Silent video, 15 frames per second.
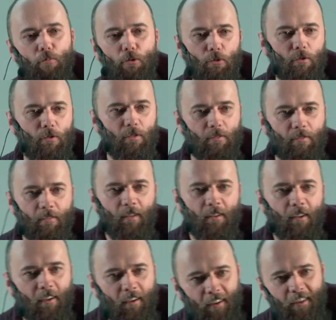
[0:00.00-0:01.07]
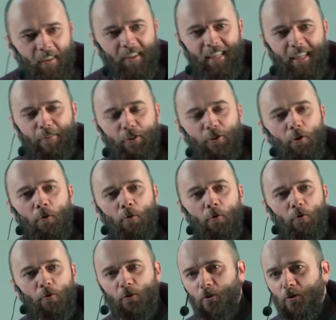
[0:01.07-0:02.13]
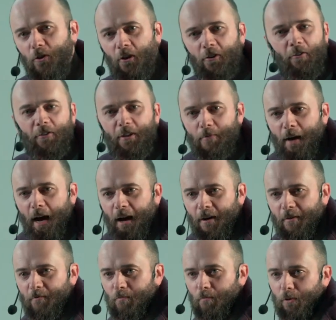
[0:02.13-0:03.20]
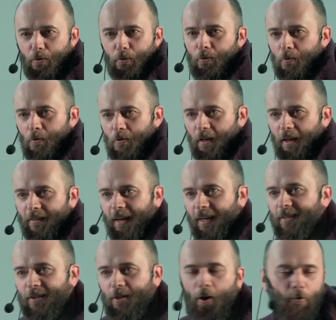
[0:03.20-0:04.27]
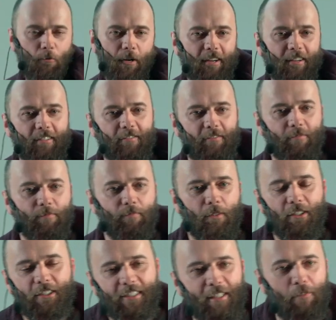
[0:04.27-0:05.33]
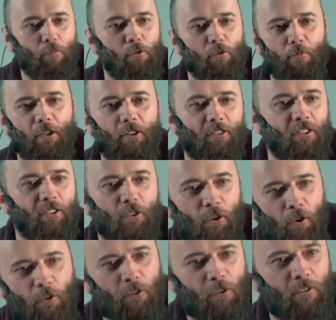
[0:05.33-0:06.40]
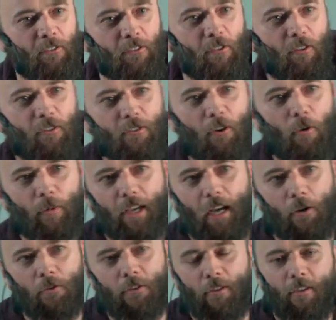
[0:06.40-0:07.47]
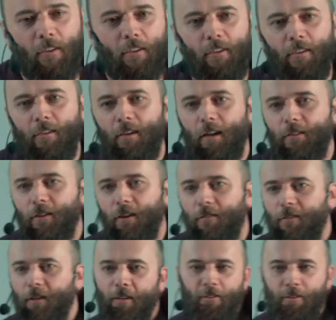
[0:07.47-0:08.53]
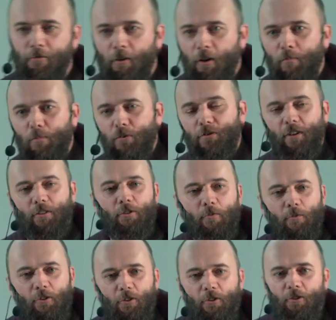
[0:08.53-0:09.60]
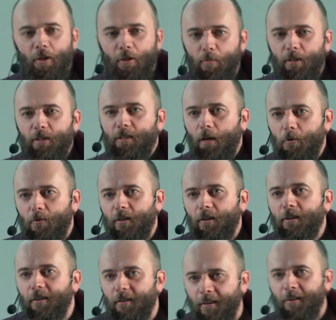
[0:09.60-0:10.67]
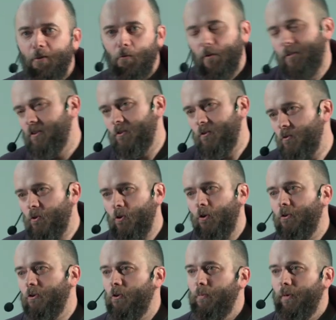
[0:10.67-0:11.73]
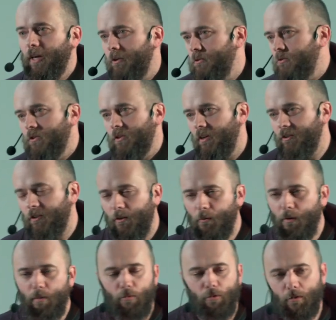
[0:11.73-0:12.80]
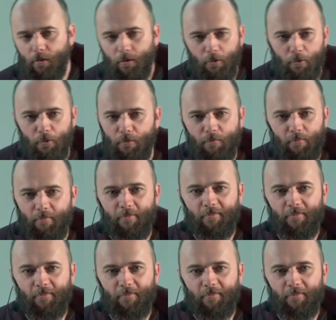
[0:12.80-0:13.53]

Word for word: reboots, even though none of them have Bluetooth attached hardware. But they still boot because there's a kernel coming out and 95% of the sysadmins out there. But this new kernel coming out, you schedule a reboot. You